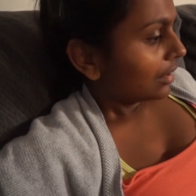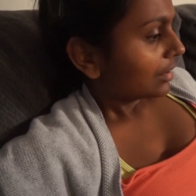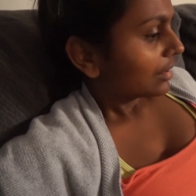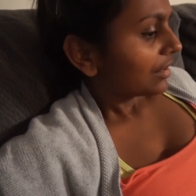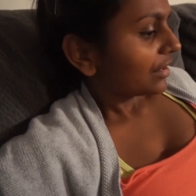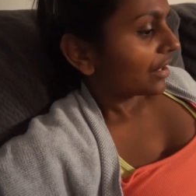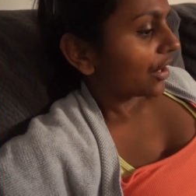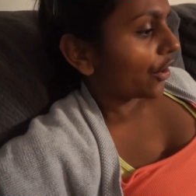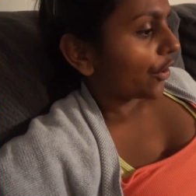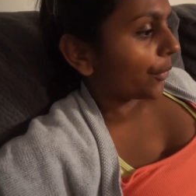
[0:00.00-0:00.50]

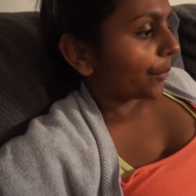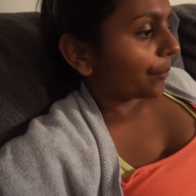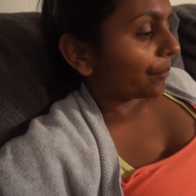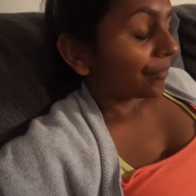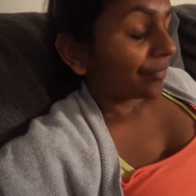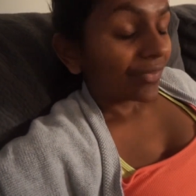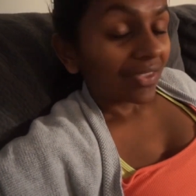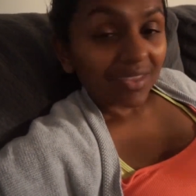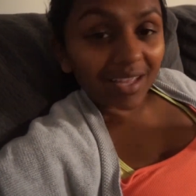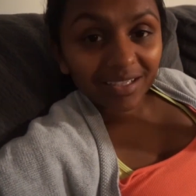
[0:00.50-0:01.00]
So
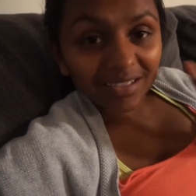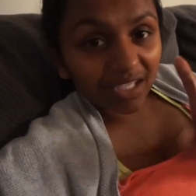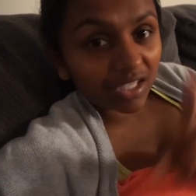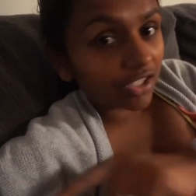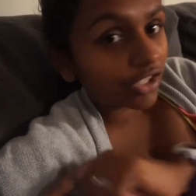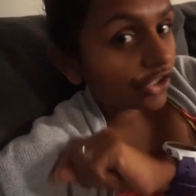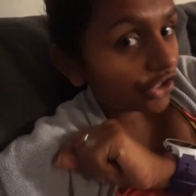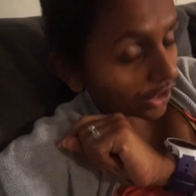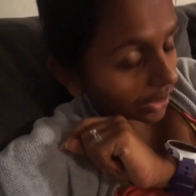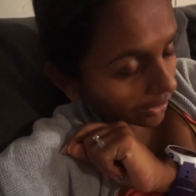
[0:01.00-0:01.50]
that's on
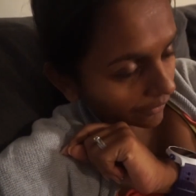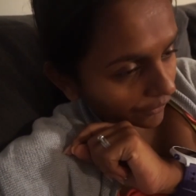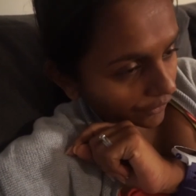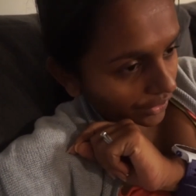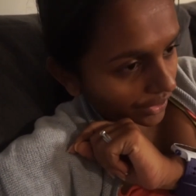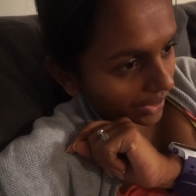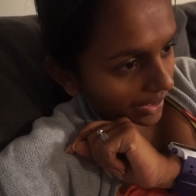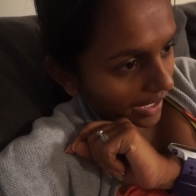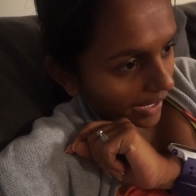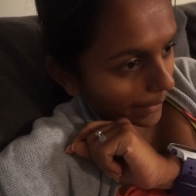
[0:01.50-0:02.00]
the agenda for
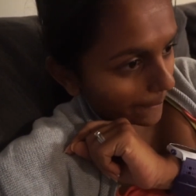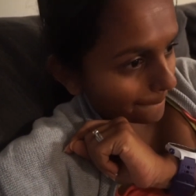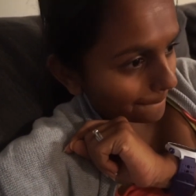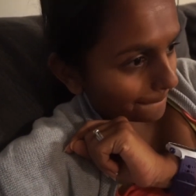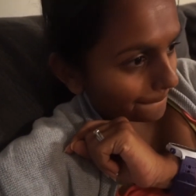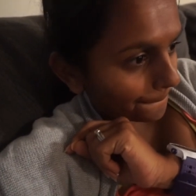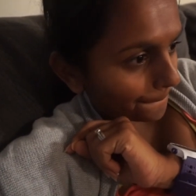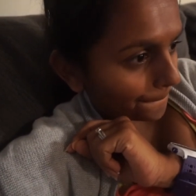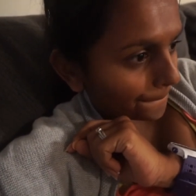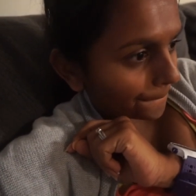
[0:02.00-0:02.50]
today.
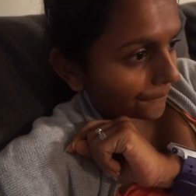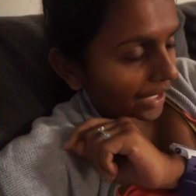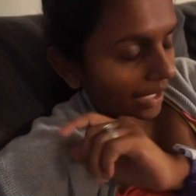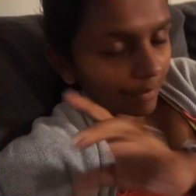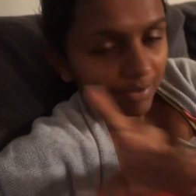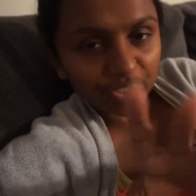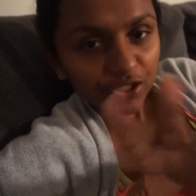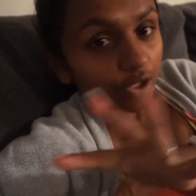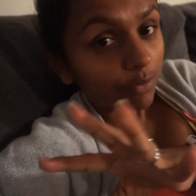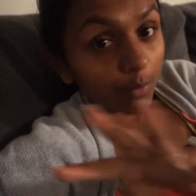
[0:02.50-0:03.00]
I
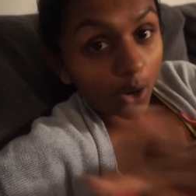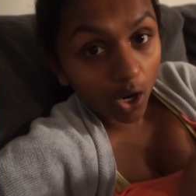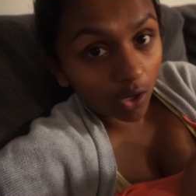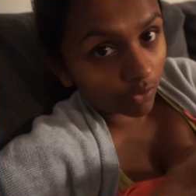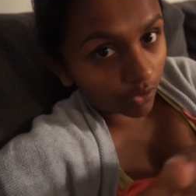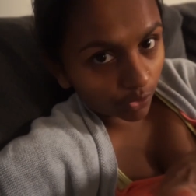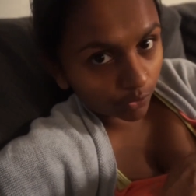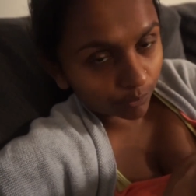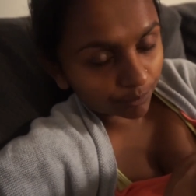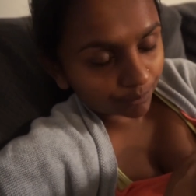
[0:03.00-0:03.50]
mean,
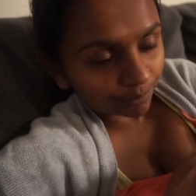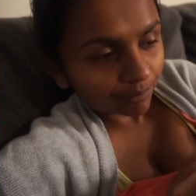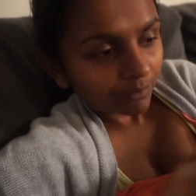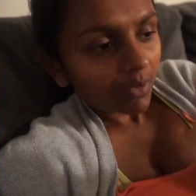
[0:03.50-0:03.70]
tomorrow.